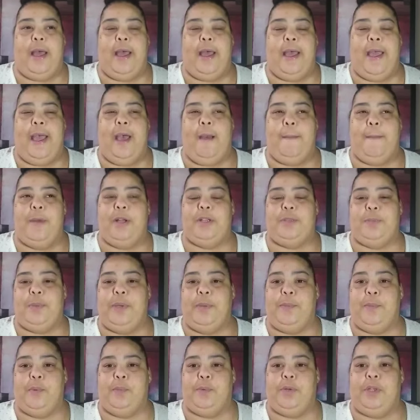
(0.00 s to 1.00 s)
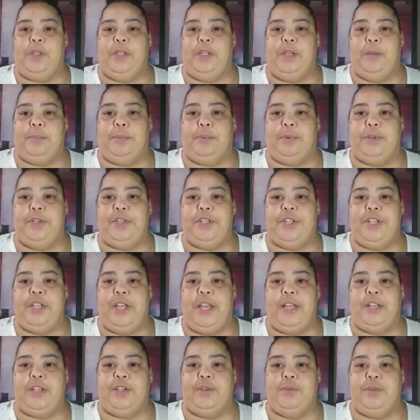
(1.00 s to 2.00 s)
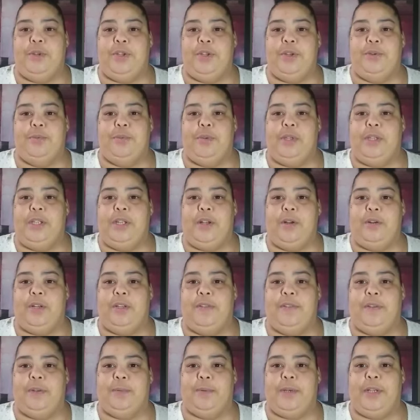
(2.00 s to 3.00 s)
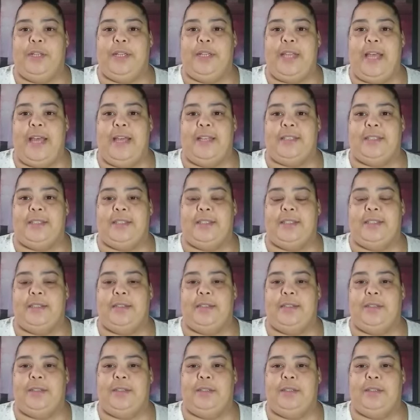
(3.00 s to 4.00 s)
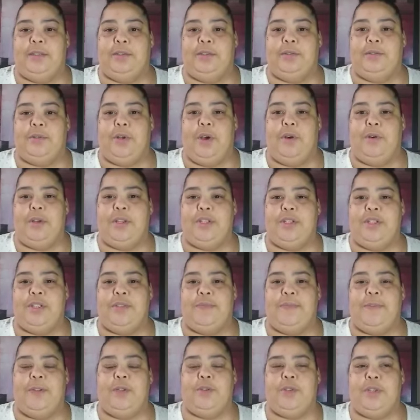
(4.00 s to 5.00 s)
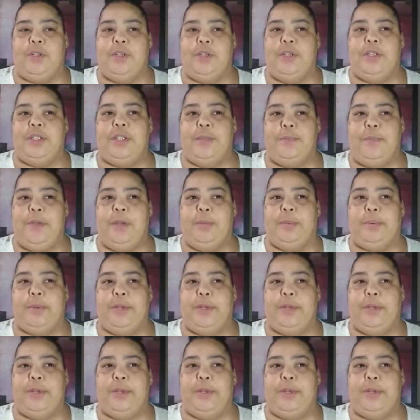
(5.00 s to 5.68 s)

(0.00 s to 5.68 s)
how much people really appreciate you, and you really don't even realize it. You know, it just feels good to be